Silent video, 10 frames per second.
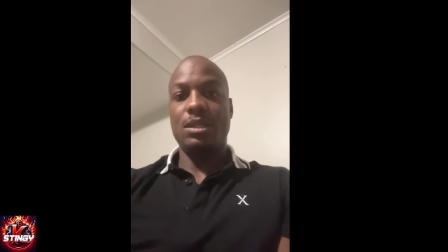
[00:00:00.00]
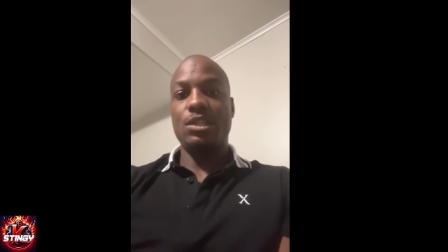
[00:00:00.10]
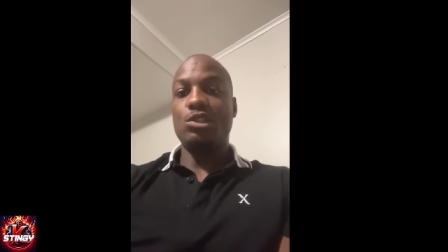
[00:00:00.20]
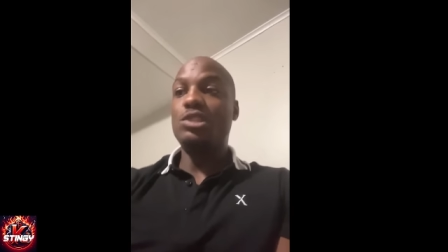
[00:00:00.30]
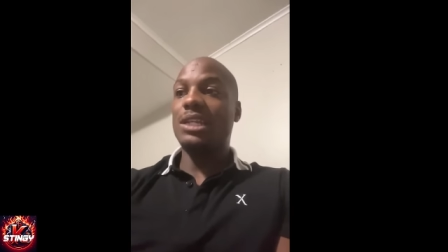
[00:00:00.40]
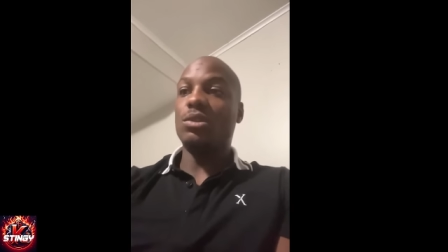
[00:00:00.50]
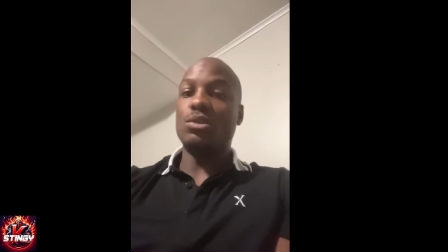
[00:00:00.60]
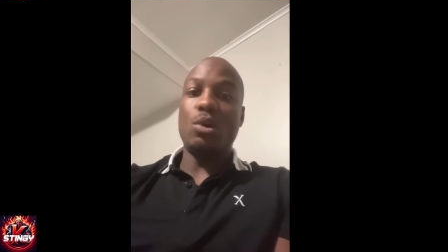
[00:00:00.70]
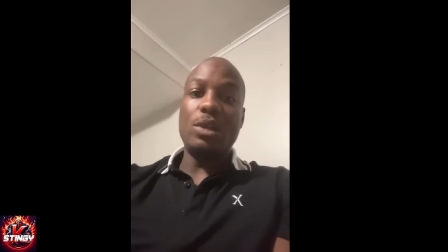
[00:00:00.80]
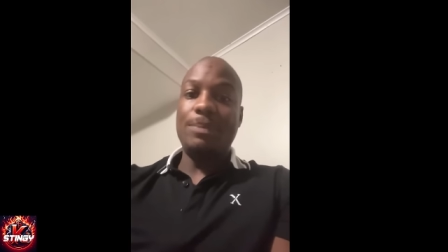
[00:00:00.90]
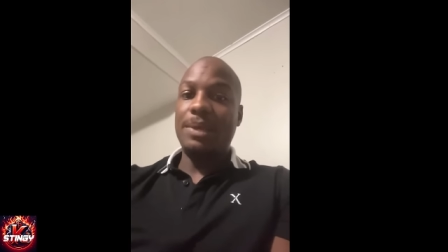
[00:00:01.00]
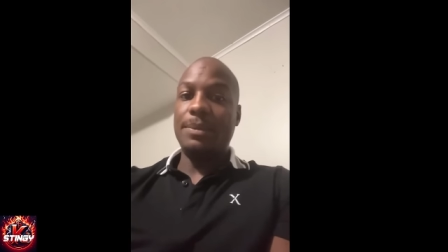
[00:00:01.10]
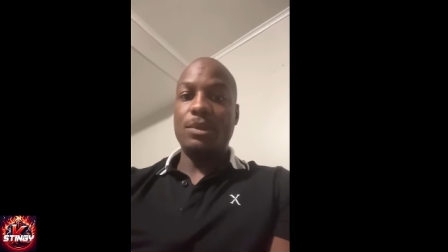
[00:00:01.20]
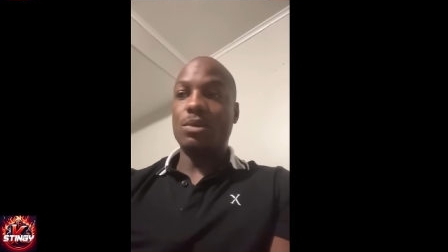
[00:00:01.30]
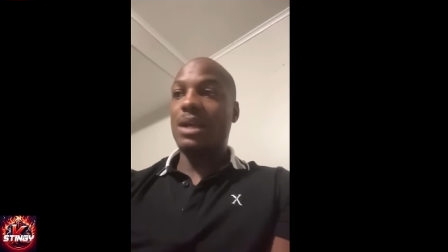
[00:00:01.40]
You just don't know these
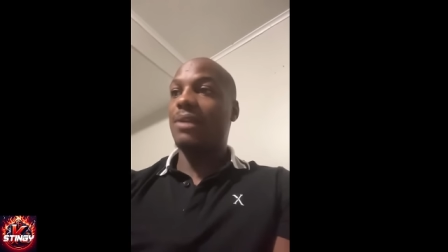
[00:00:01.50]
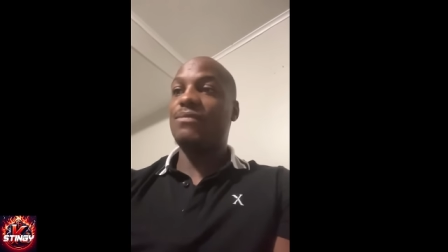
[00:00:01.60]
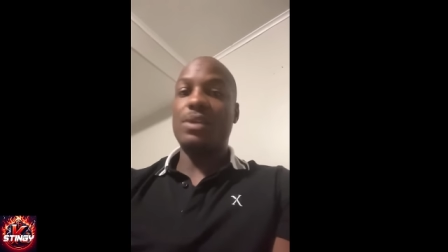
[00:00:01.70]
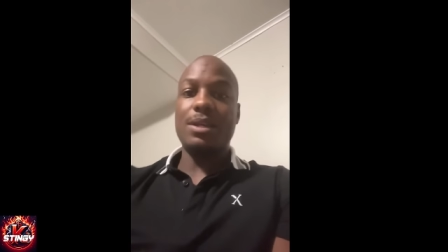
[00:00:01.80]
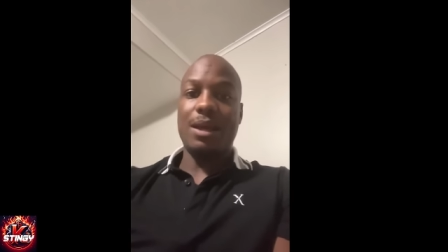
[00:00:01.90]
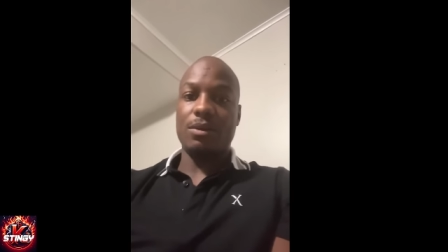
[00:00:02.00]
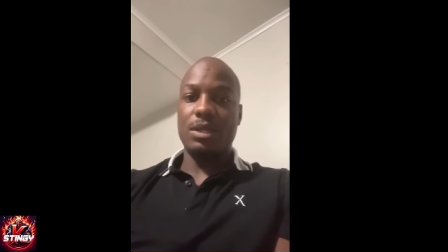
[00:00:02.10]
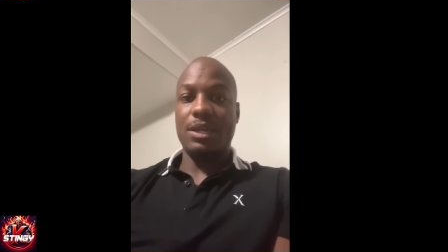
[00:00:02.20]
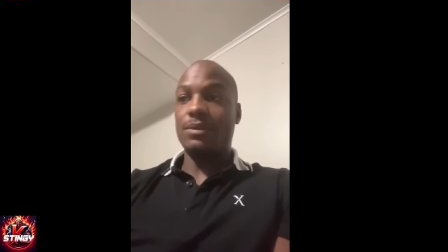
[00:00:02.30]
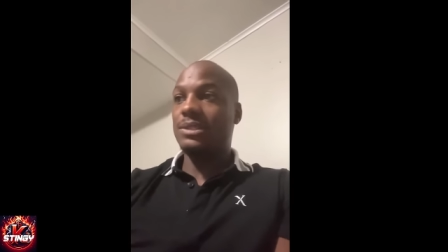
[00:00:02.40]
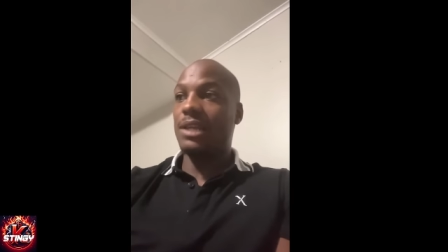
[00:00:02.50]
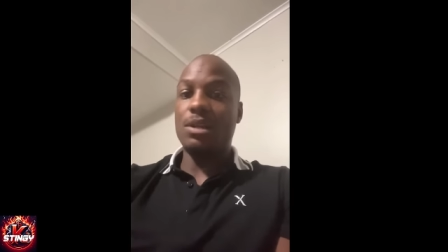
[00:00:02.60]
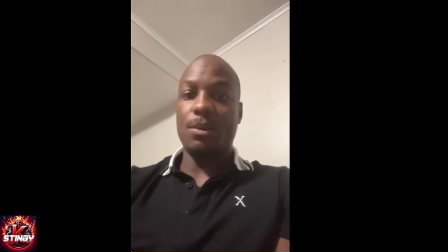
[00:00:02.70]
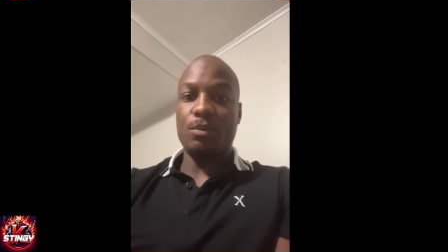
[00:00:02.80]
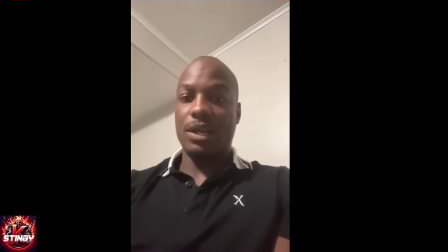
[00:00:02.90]
people. You don't got them figured out. Every time you
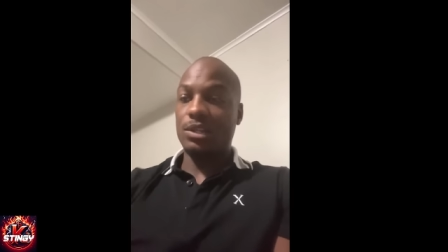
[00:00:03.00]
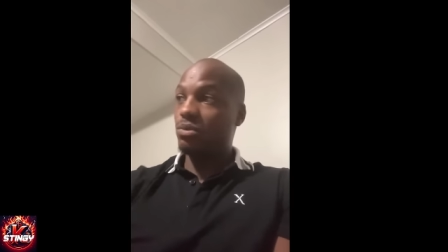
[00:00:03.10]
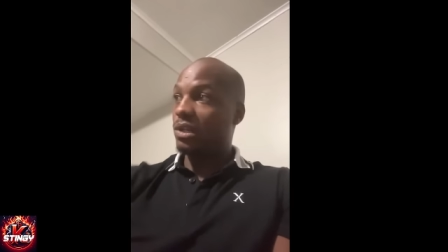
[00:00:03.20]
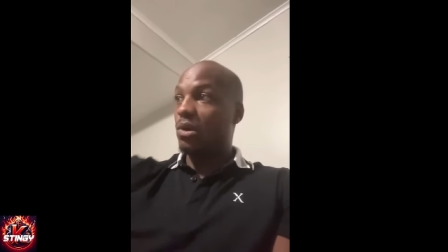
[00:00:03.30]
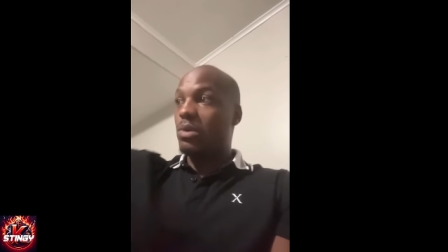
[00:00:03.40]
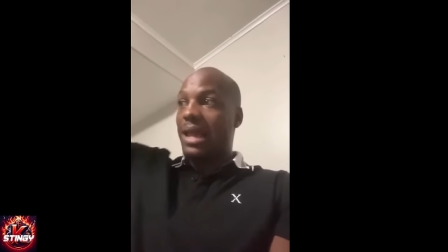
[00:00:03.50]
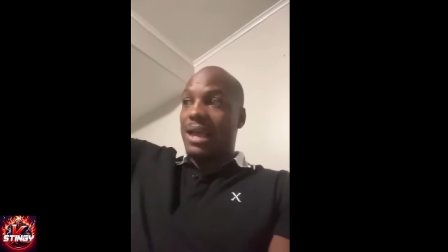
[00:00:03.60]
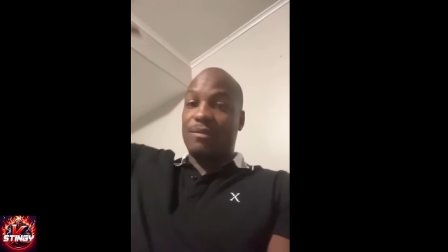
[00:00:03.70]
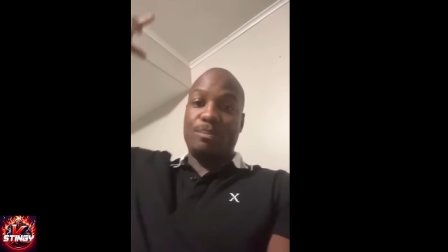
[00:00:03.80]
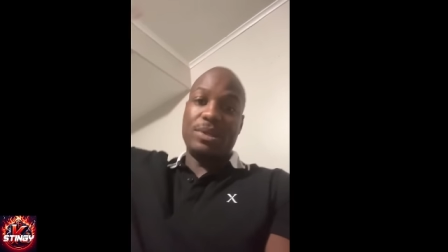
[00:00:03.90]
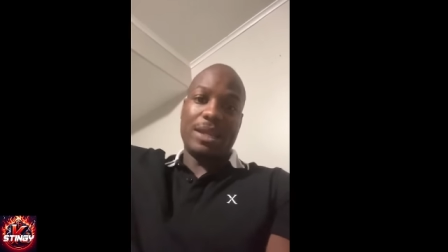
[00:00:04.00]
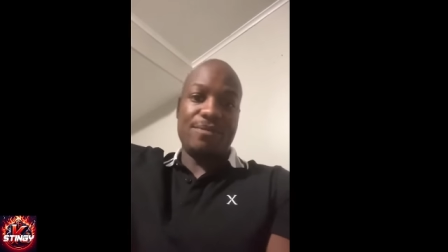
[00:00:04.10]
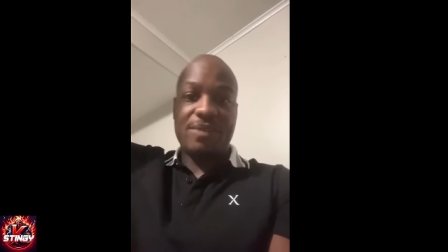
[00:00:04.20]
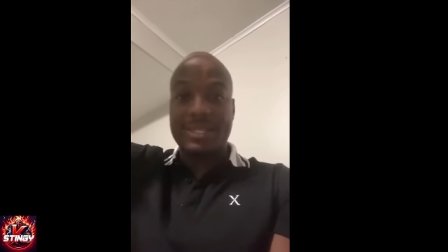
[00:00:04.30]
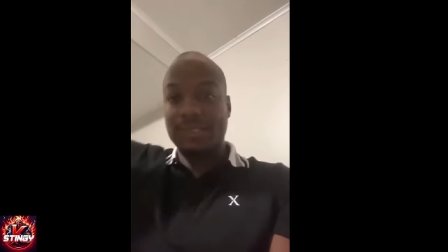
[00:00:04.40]
come around, you want to go live and put their
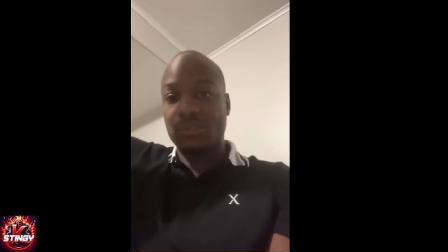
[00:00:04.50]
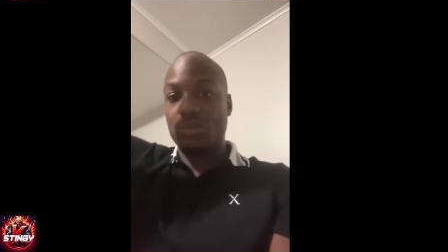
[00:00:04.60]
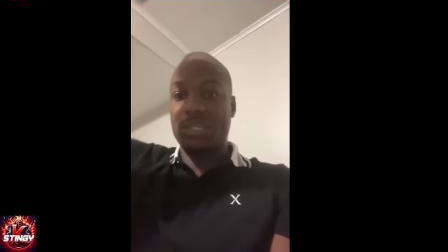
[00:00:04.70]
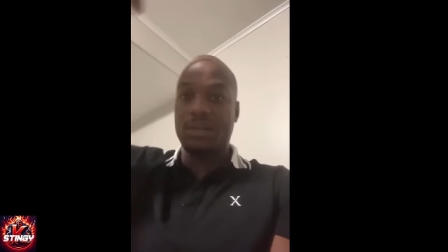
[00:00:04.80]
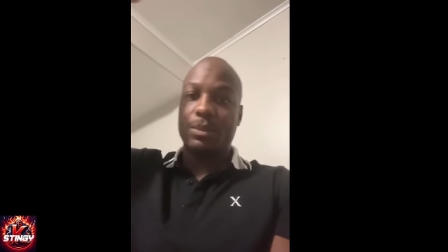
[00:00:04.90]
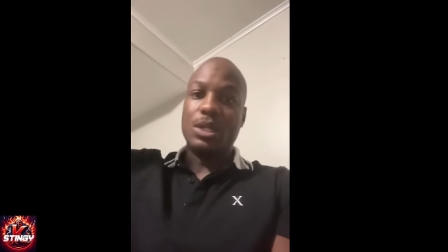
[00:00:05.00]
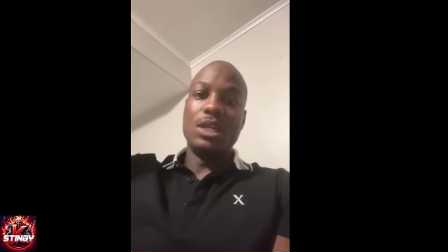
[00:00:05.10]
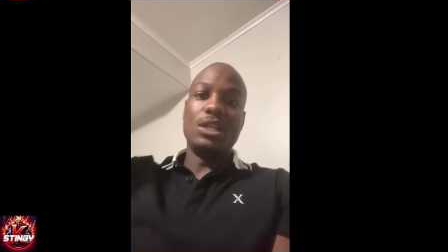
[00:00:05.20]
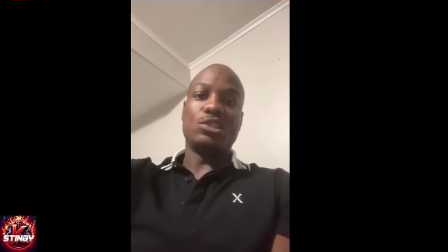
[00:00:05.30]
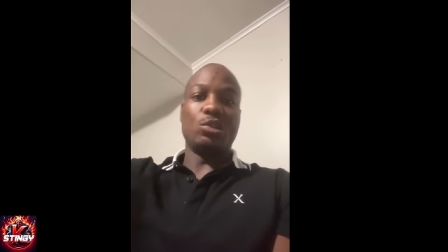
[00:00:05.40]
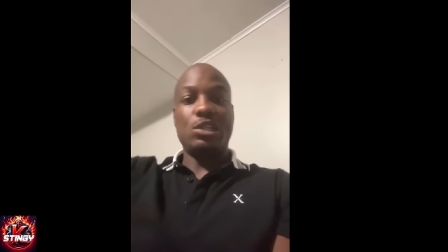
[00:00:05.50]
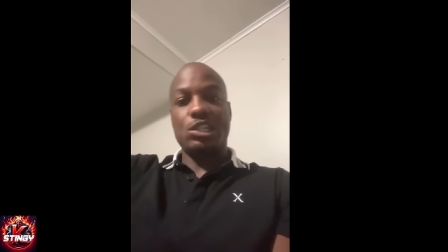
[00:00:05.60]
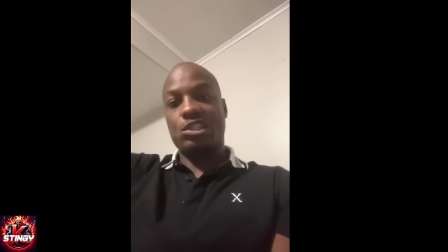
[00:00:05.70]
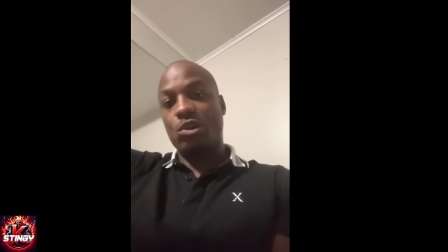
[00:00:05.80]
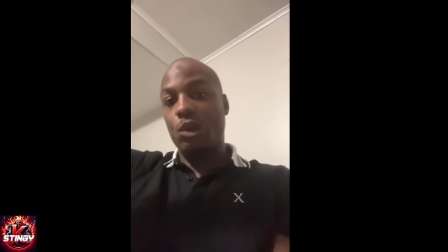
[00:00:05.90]
faces on camera so you can
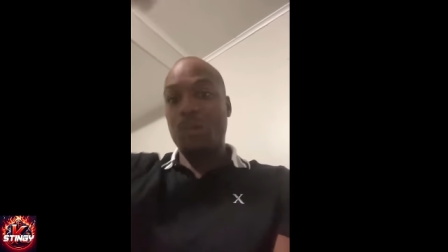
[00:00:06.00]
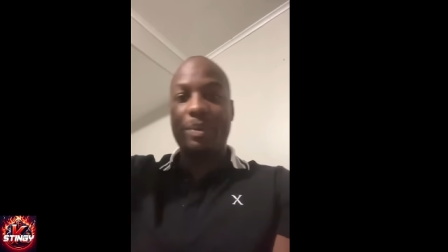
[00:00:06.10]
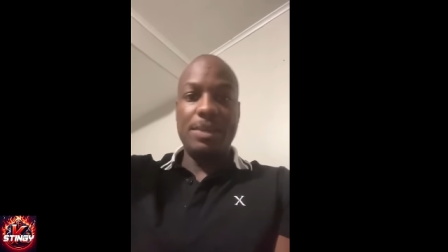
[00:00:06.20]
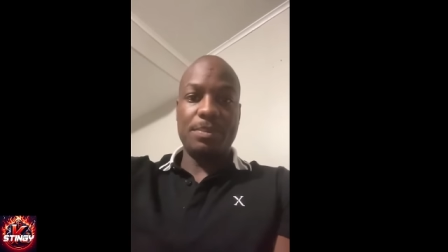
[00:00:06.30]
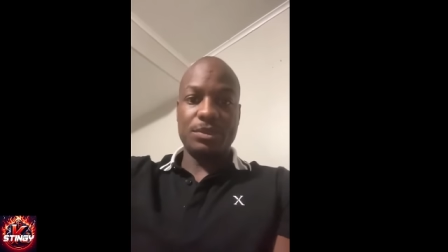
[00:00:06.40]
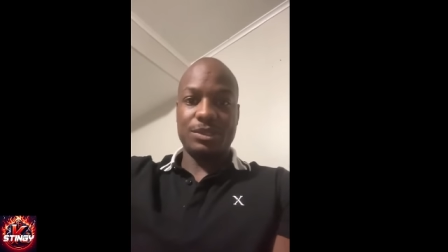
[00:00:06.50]
show your peoples.